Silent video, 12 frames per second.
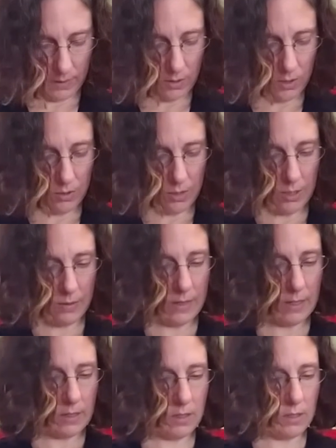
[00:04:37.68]
To your
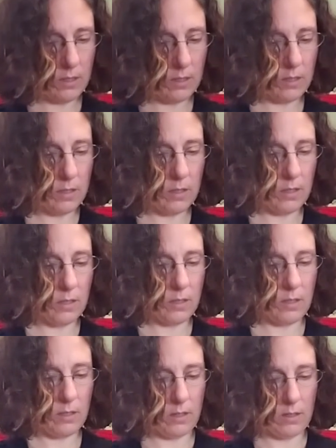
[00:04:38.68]
wrists
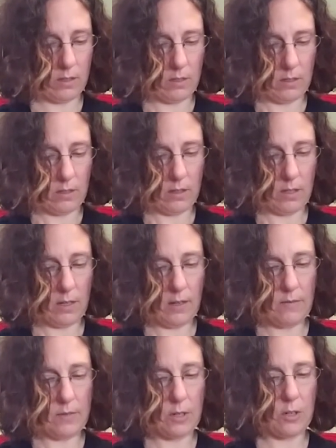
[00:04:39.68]

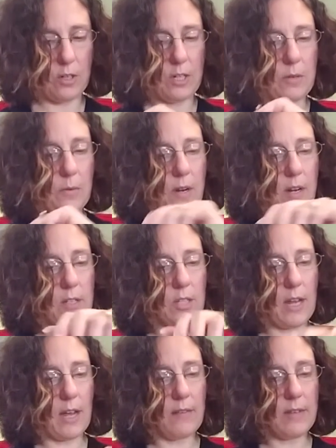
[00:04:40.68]
and Velcro it. You want
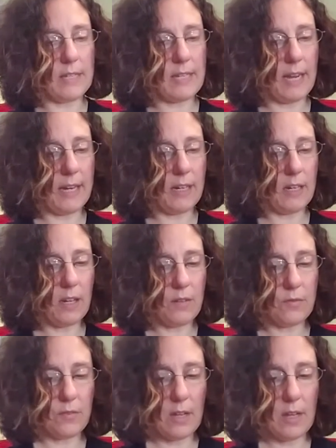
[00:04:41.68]
to have it tight
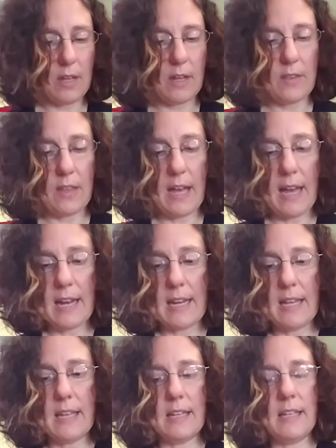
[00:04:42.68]
enough that
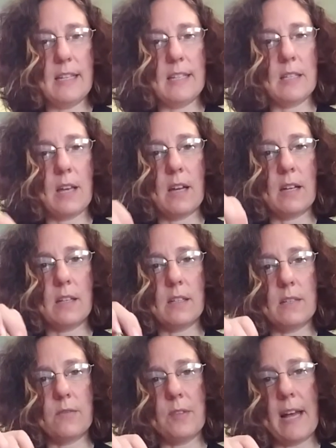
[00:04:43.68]
it is
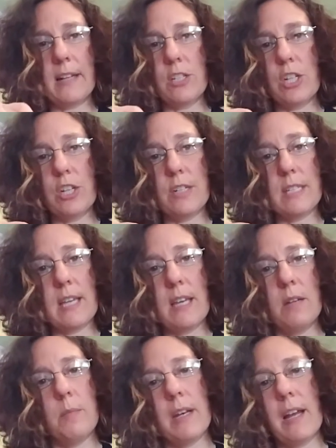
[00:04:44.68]
flat to your
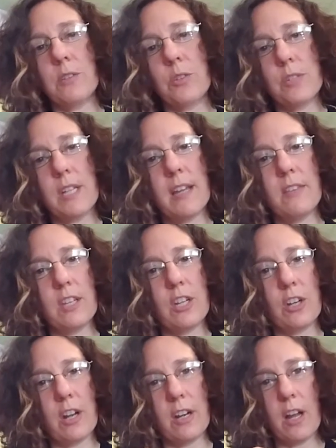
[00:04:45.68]
skin, but not so tight that you're
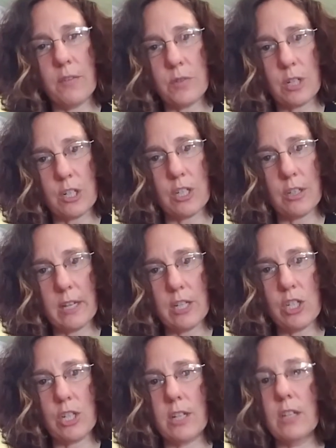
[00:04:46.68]
cutting off
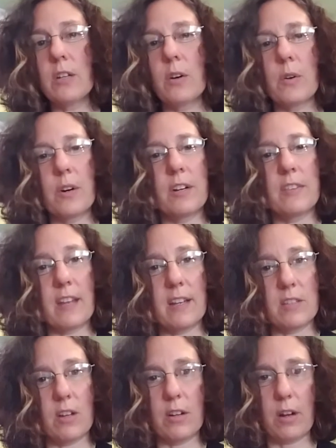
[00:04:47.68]
circulation or that
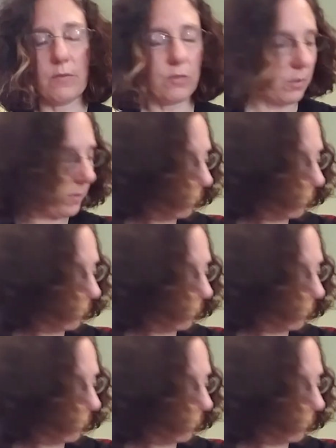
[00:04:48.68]
it's uncomfortable.